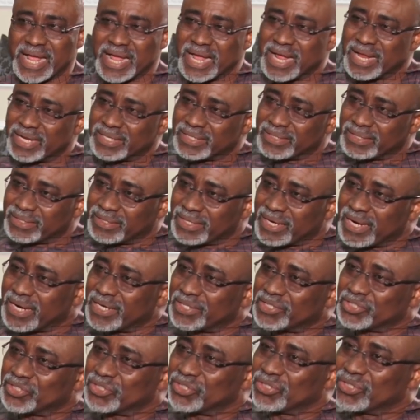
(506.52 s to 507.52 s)
and
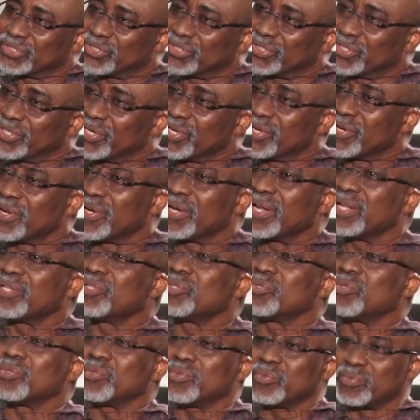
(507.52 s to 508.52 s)
trash in order
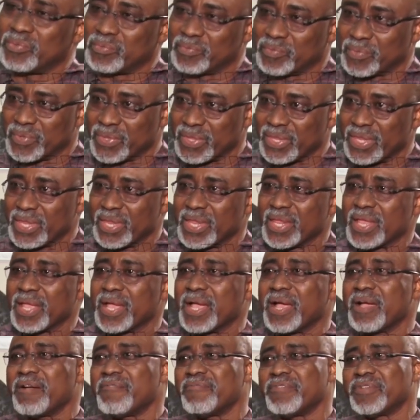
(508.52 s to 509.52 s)
to
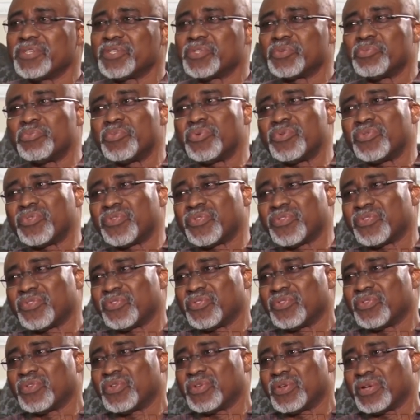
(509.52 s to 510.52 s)
have a smooth
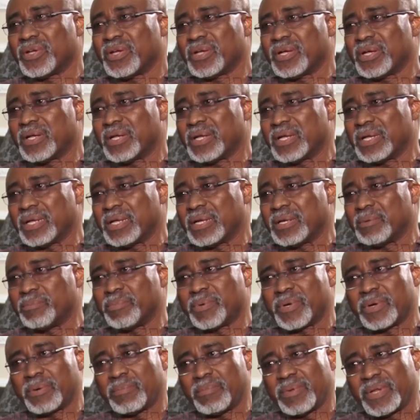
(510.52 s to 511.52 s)

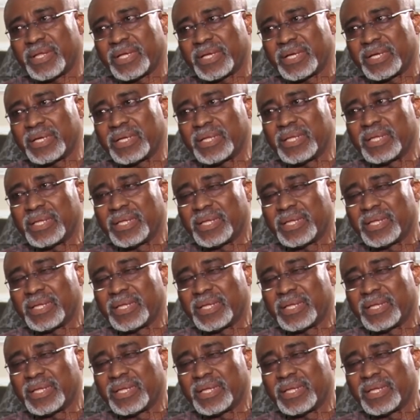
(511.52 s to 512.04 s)
republic.